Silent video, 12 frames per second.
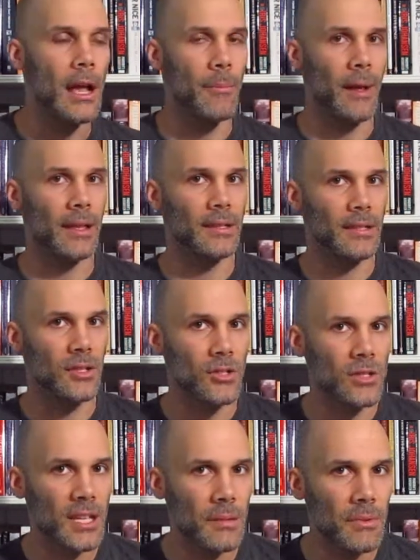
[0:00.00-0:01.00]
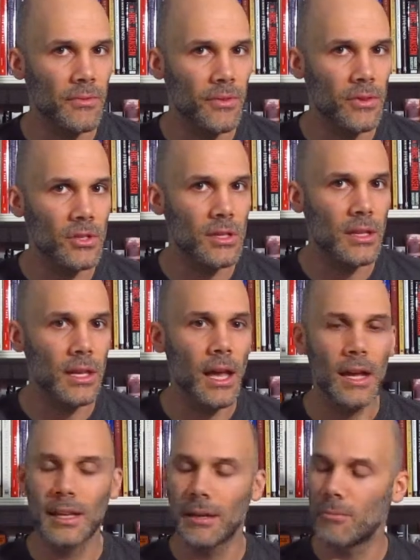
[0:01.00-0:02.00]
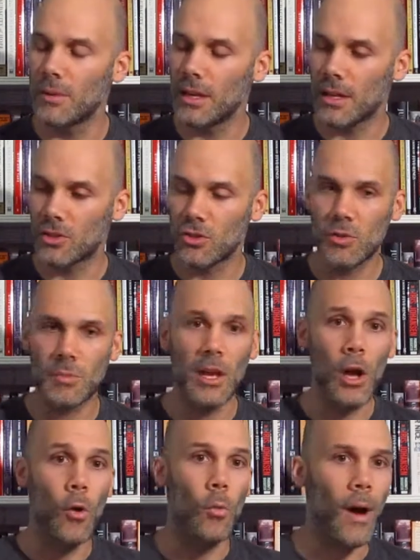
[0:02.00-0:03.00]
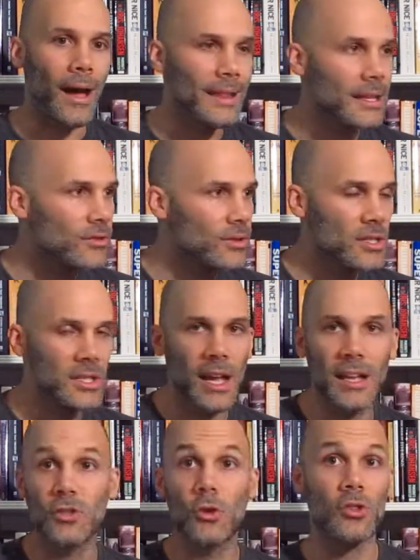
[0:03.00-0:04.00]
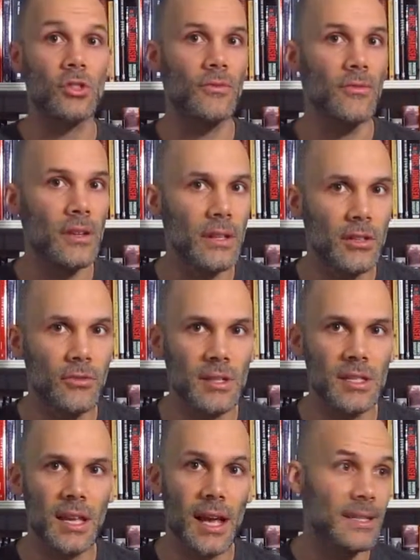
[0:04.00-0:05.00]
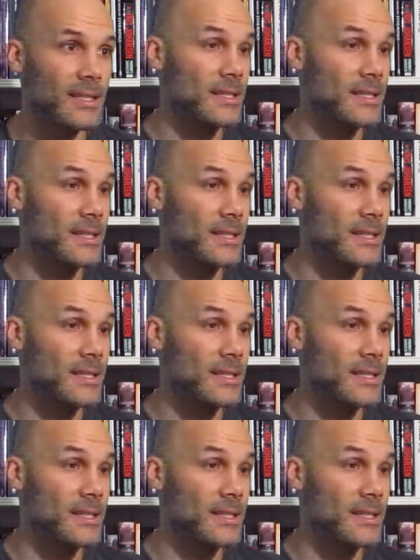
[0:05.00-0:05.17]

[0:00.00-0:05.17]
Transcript: Politicians can be widely criticized or severely criticized.